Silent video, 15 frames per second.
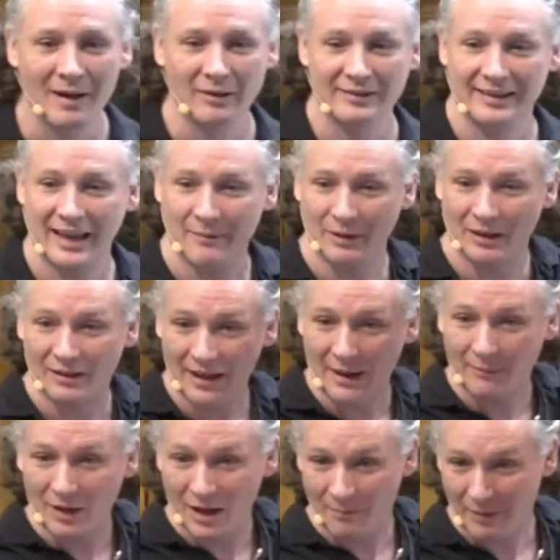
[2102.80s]
came and
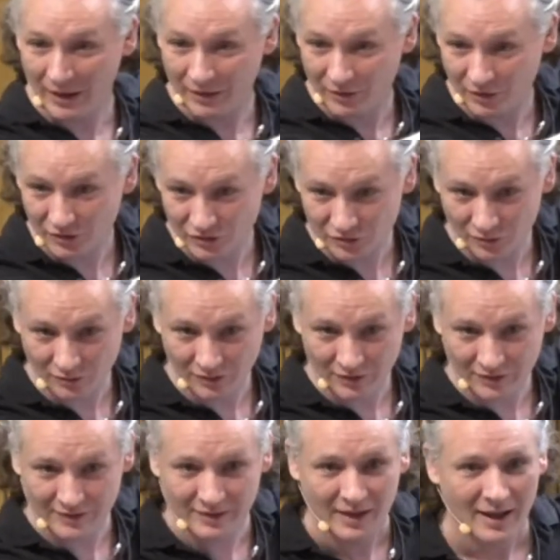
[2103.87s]
climbed up on her
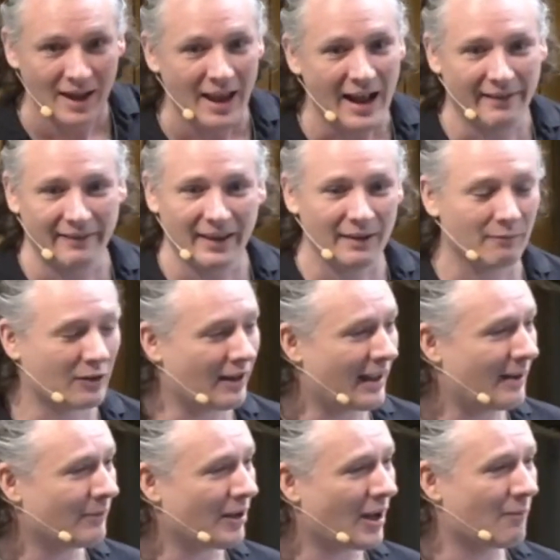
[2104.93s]
shoulders. And they
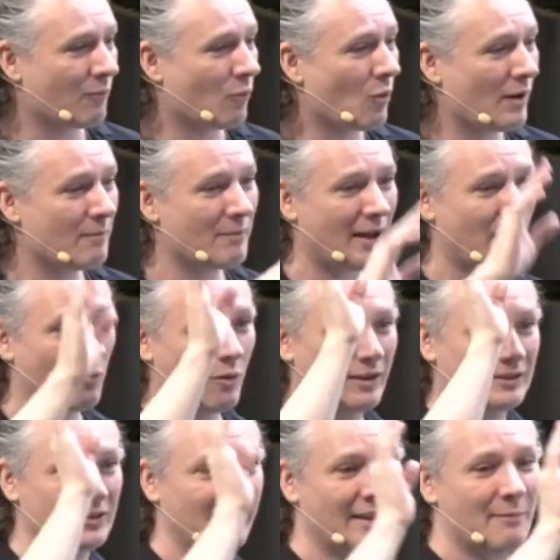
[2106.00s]
climbed up one by
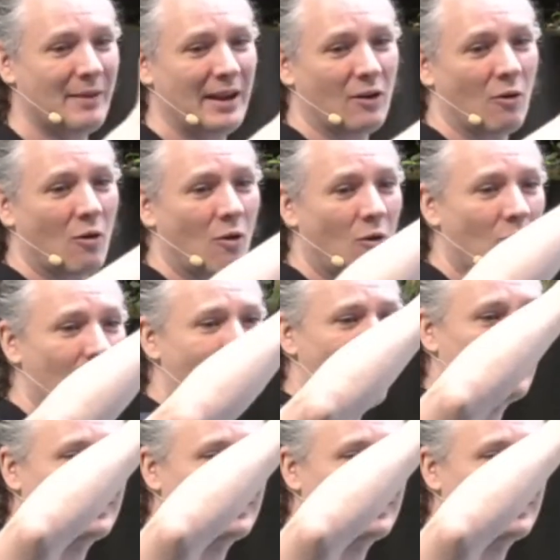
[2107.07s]
one till they made a whole mouse